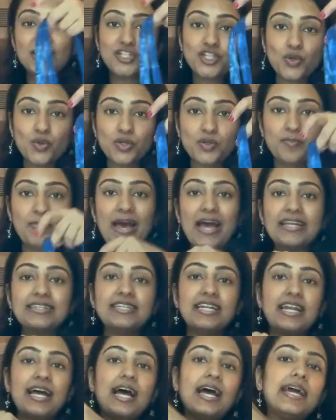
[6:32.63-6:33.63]
tote bag
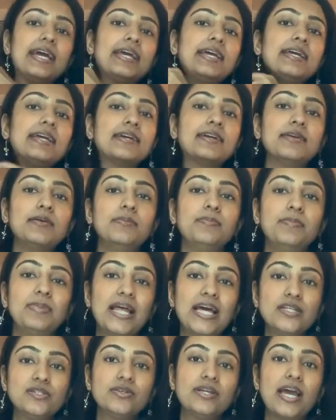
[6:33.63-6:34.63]
that I
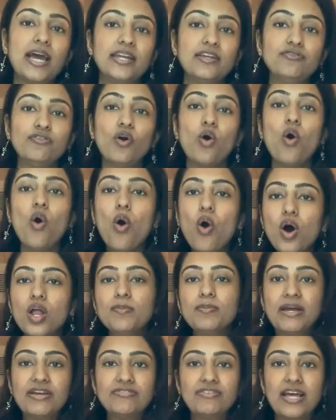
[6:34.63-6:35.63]
plan to carry for all
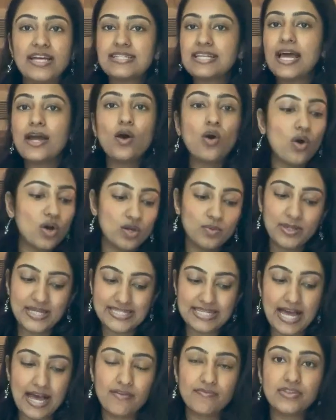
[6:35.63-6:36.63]
my flights. I
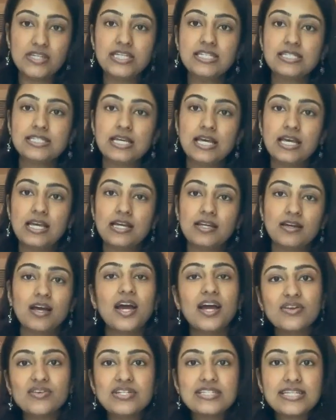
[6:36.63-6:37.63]
always have this.
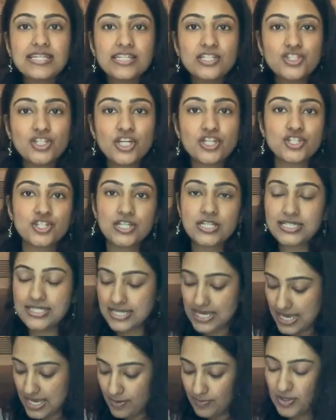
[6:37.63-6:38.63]
I recently changed this
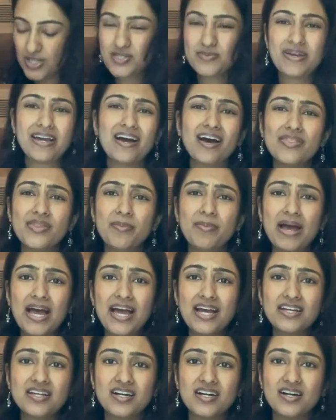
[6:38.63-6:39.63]
because my other
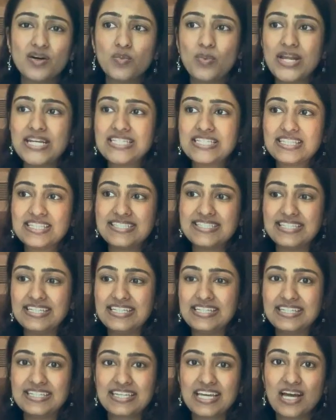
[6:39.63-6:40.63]
bag went in the
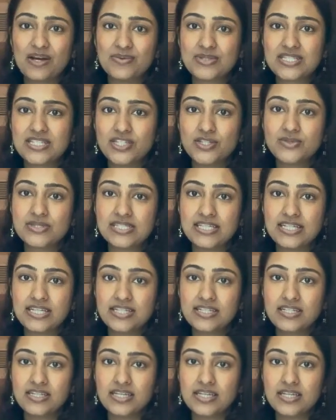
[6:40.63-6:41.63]
sea. I was in New Zealand